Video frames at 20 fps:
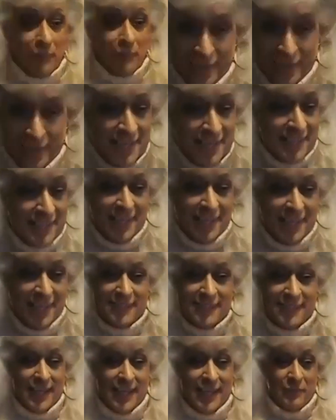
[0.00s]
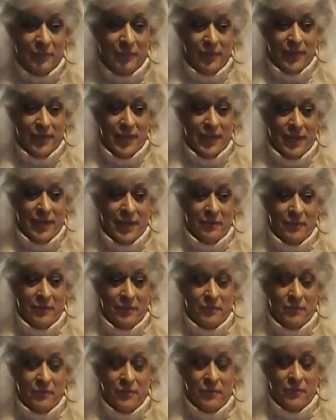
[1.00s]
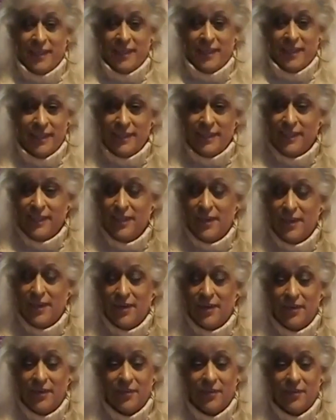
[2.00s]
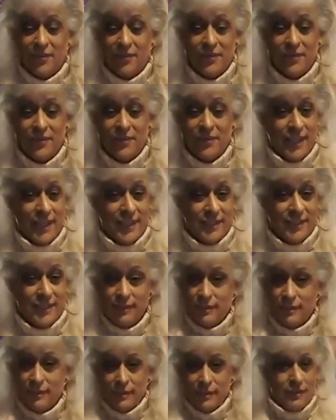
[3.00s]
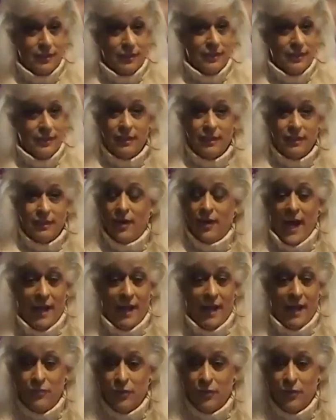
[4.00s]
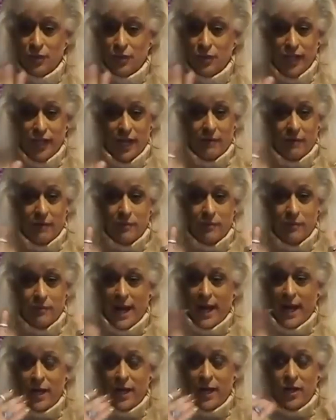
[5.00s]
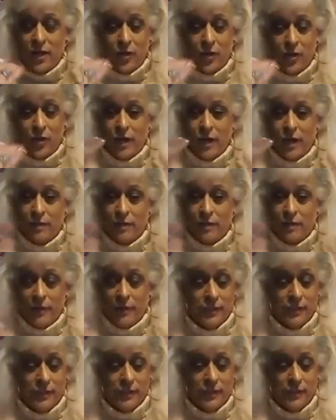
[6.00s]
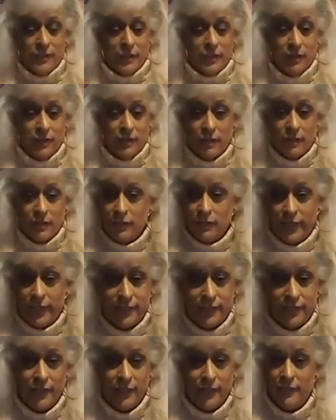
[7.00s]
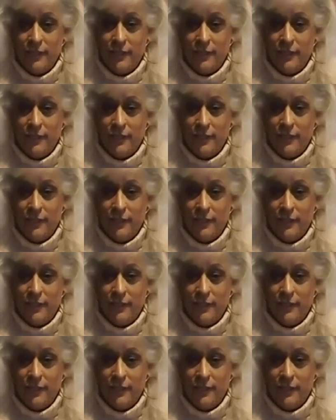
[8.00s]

Believe me, that's not what I wanted. And, you know, and, you know, I have no shame. I got no hair on my tongue. That's just how it is. And